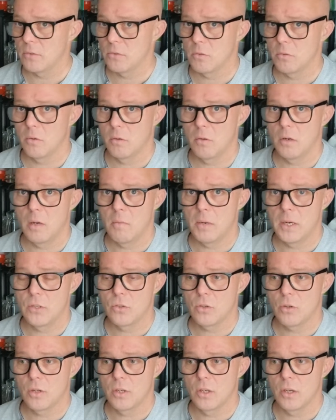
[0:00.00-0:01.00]
so I might
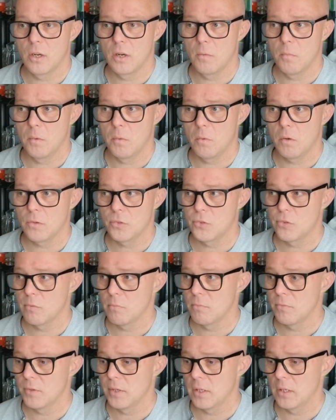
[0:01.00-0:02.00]
join her and we watch
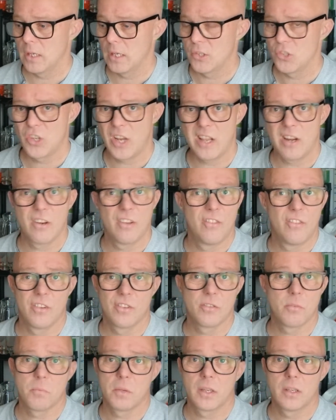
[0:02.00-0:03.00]
something like Shetland or
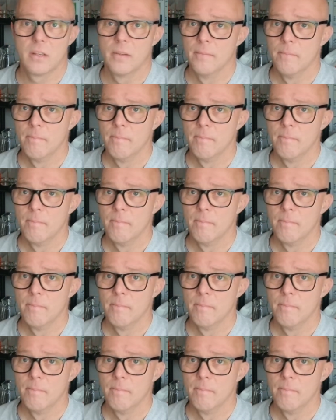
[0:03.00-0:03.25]
something.